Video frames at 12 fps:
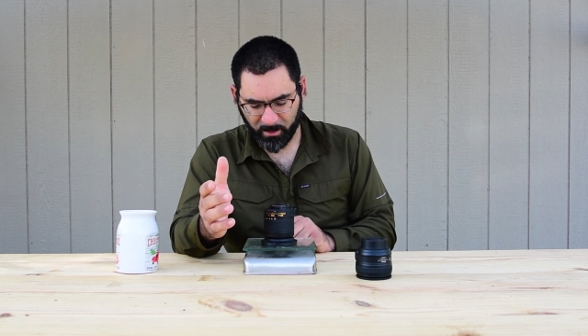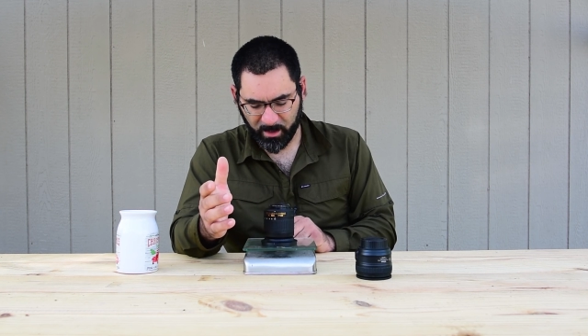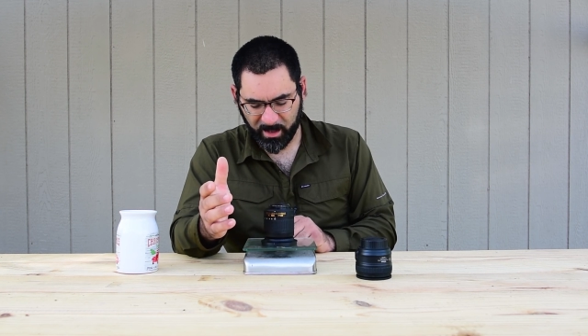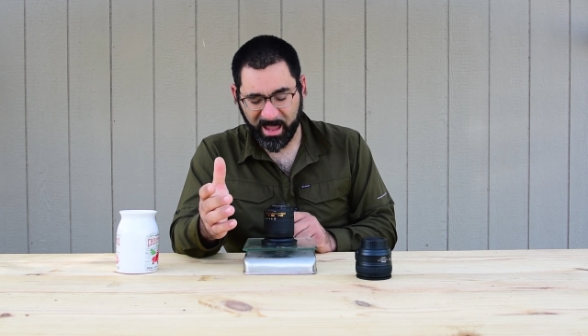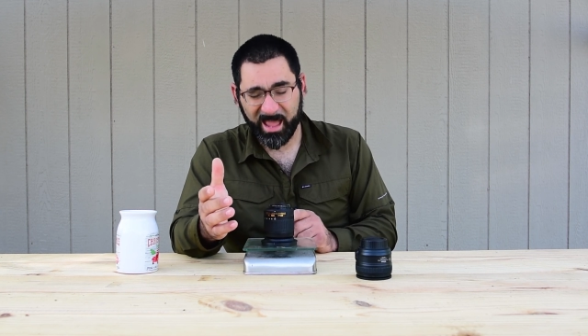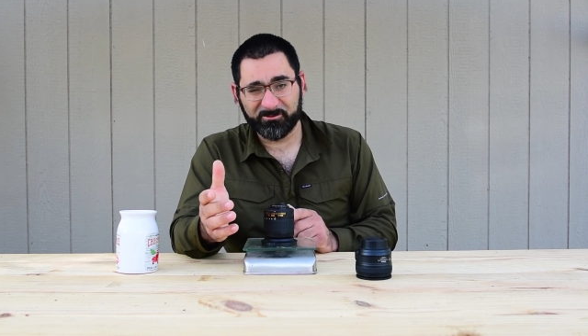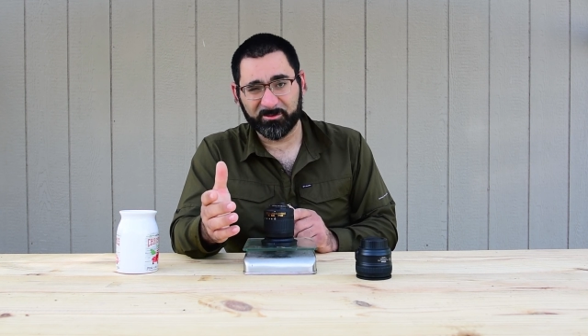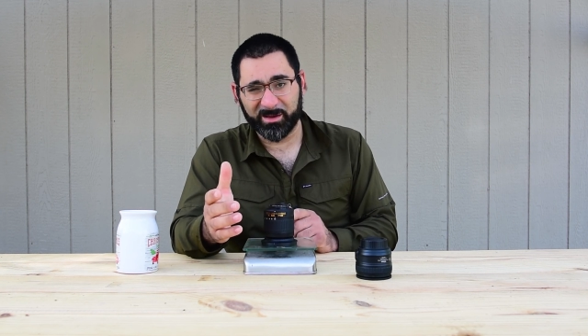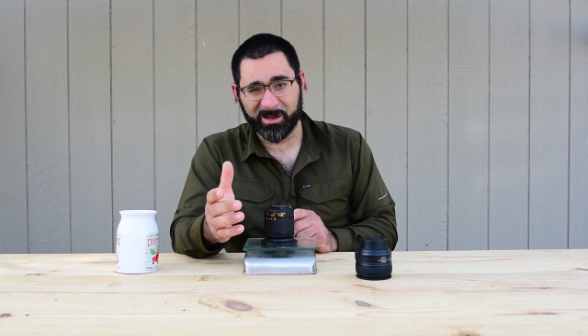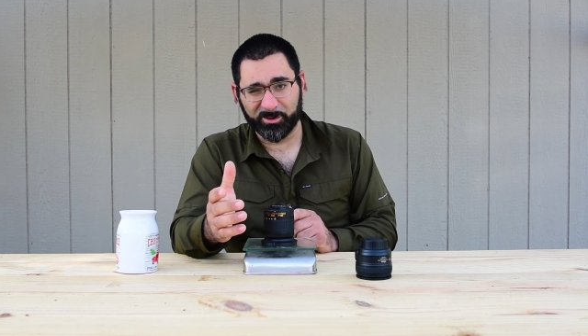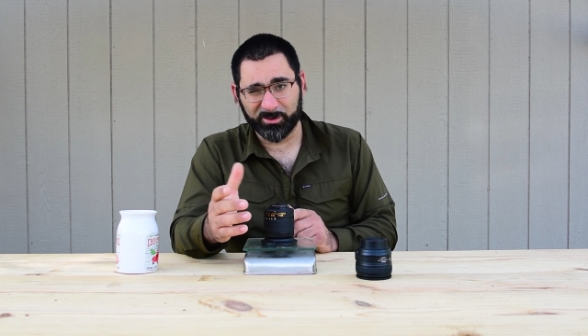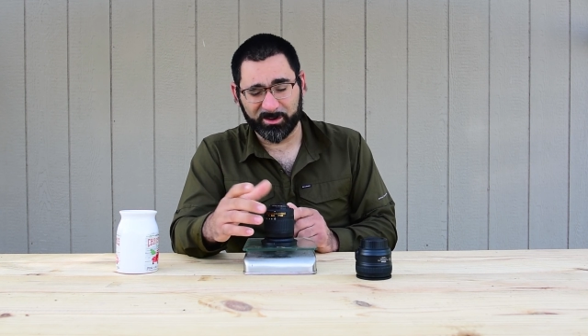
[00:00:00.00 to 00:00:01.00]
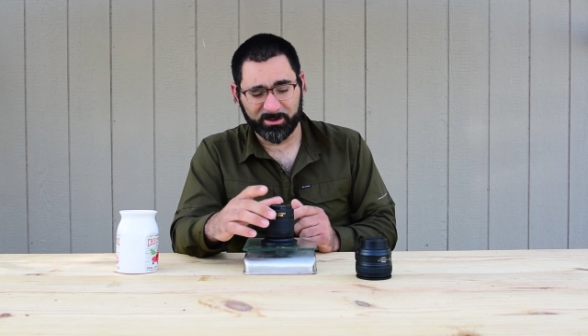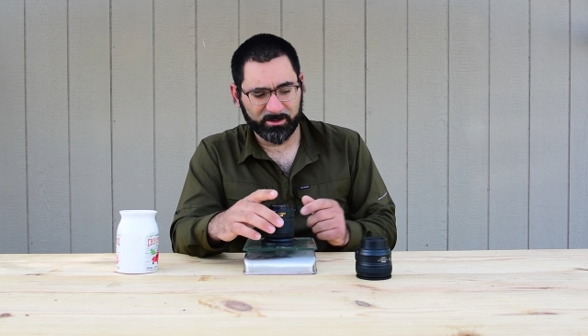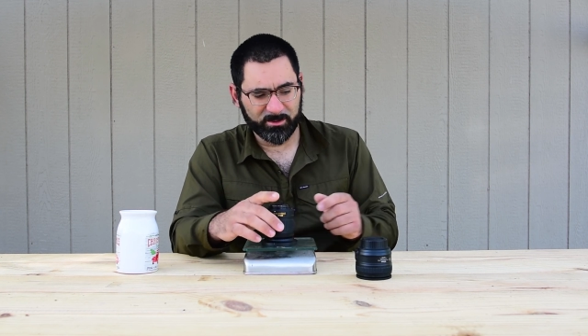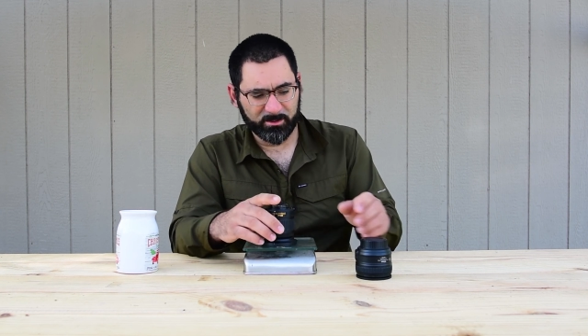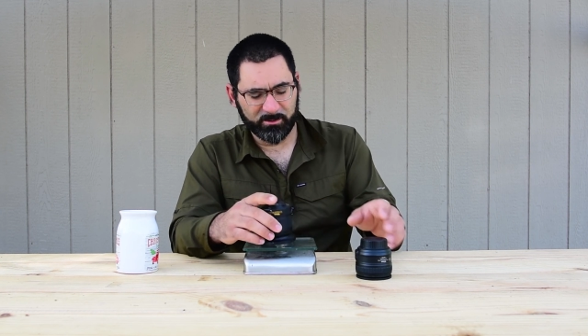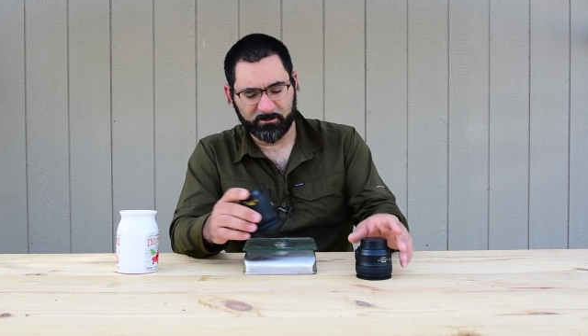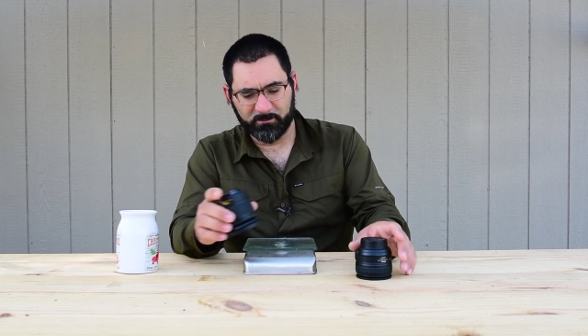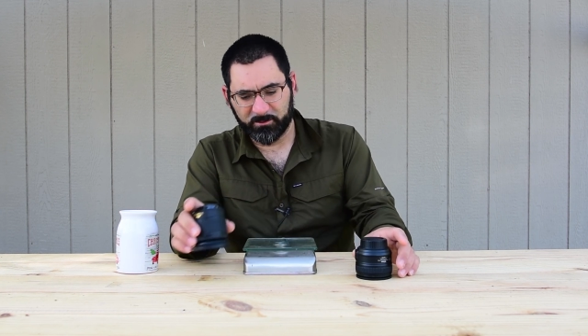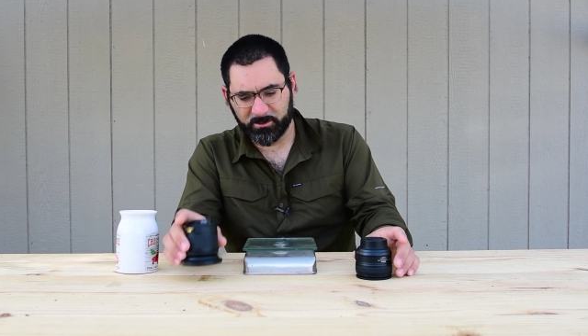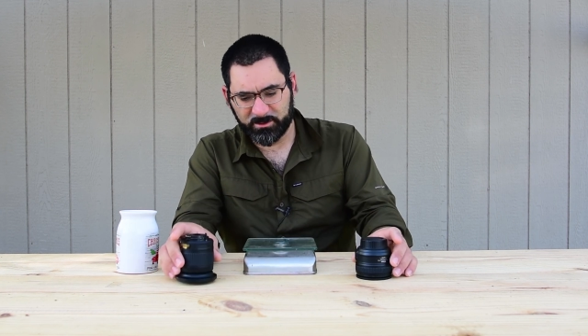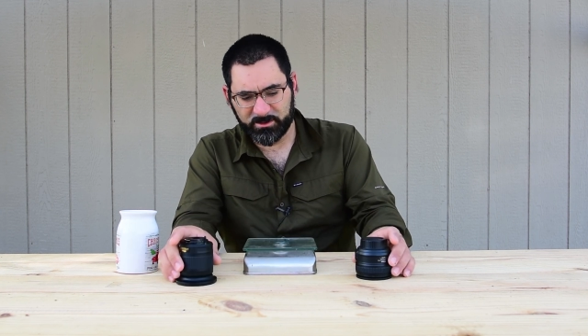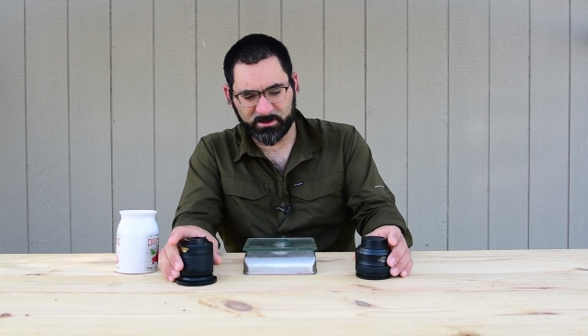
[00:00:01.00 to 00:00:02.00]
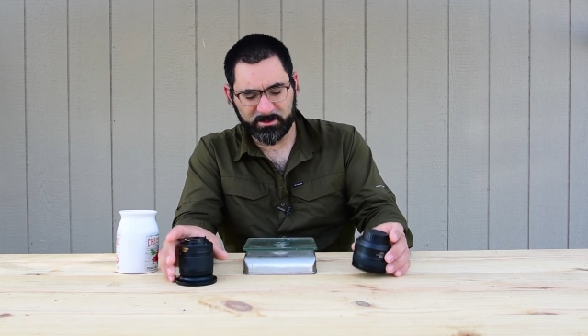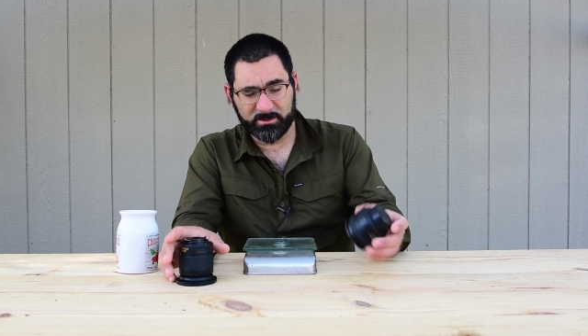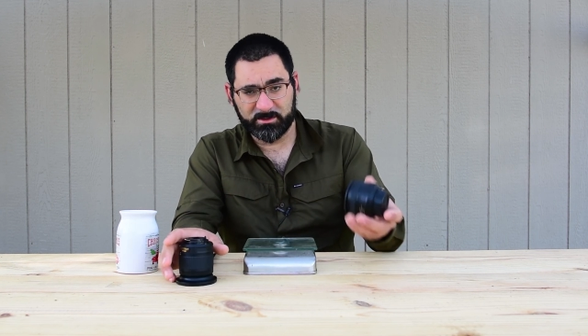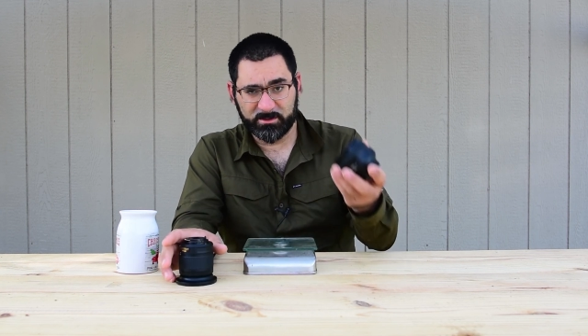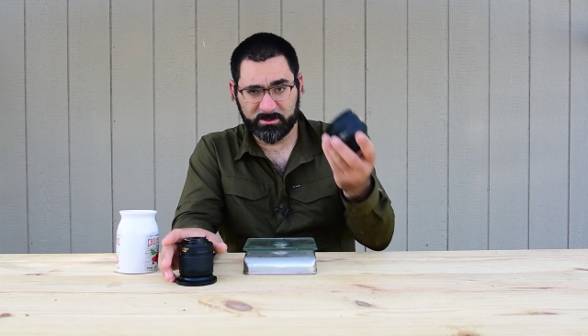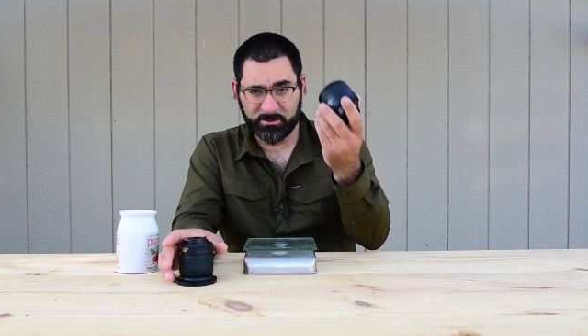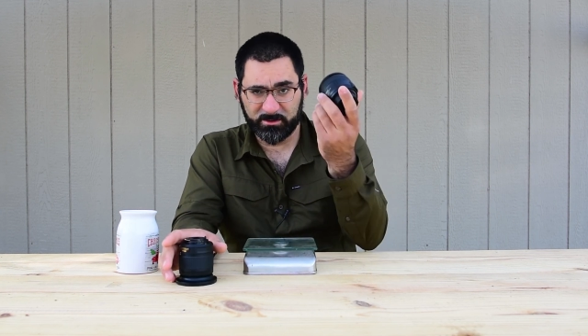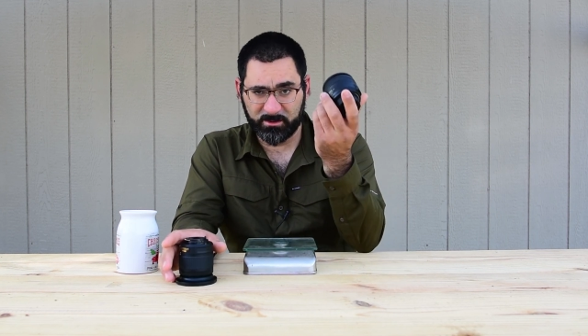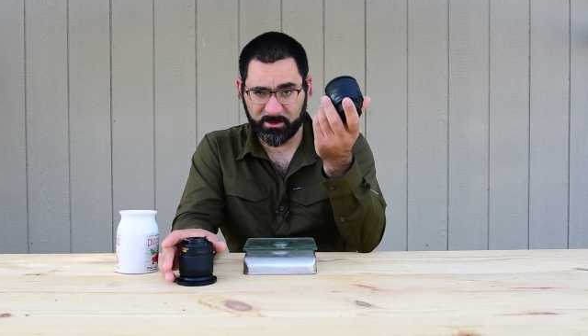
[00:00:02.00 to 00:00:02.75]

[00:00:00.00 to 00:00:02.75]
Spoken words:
a half a pound, versus